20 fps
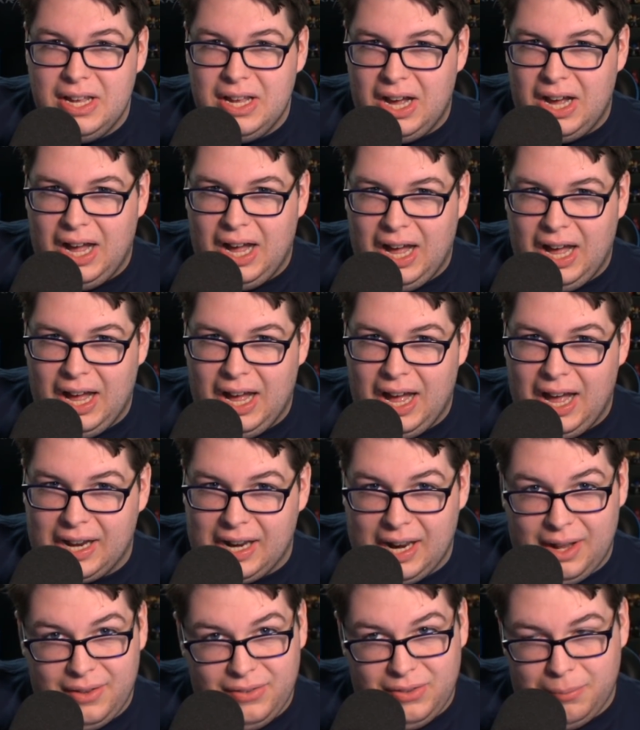I
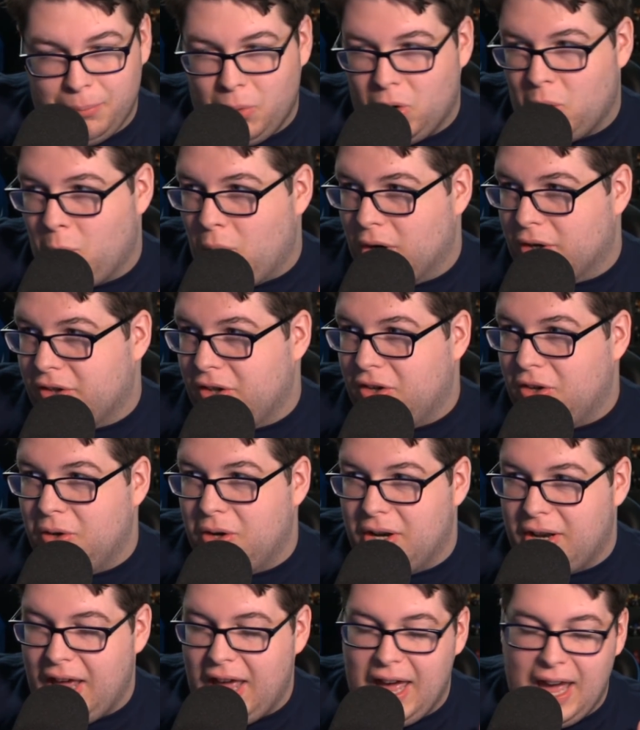got some more work to do
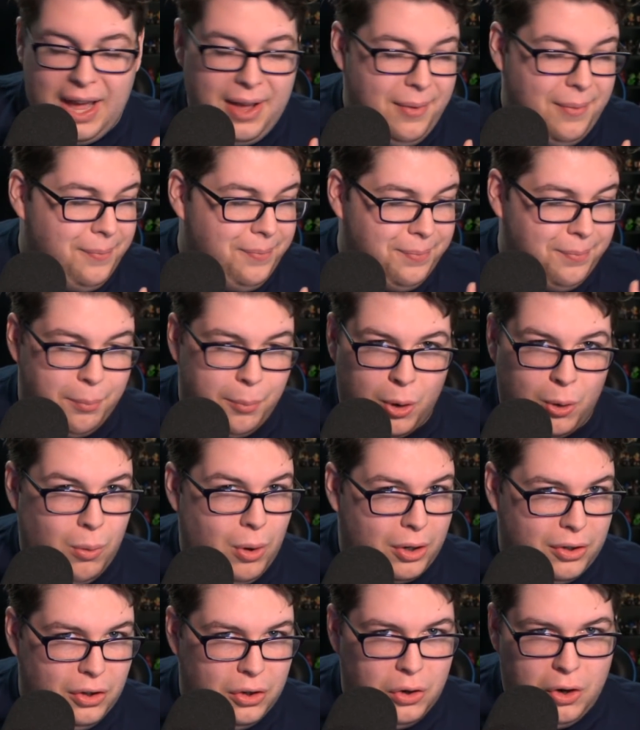today, more
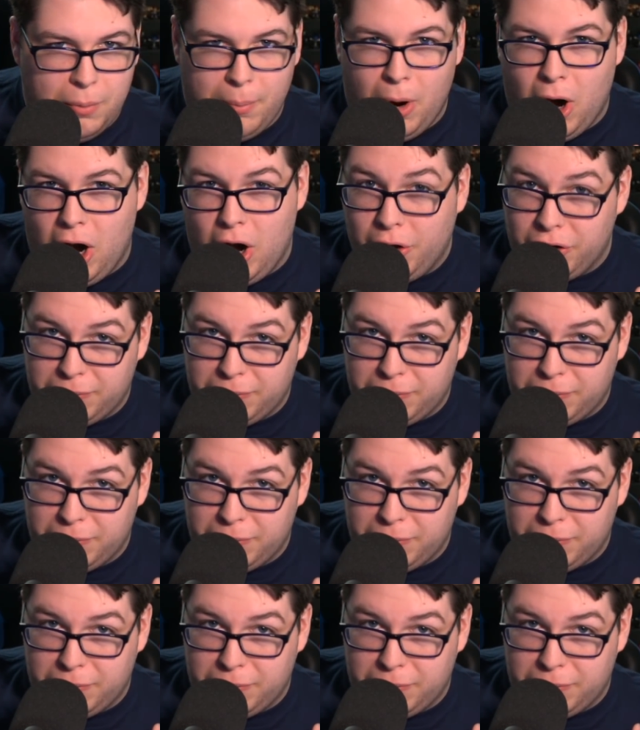work to do tomorrow.